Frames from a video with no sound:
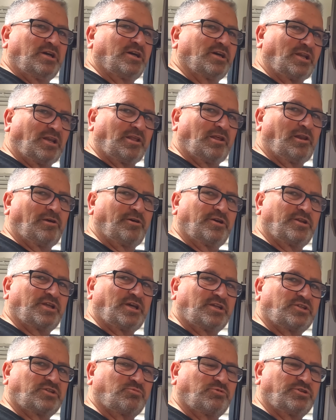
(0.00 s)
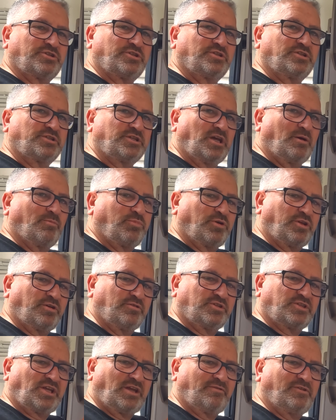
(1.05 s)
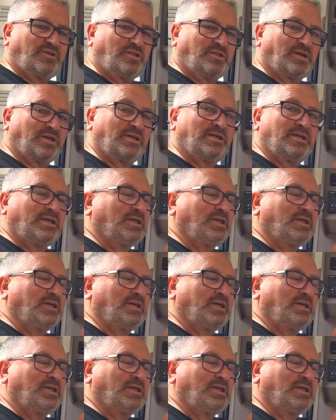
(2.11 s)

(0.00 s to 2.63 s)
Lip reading: it'll alert us, which is a pretty good safety thing.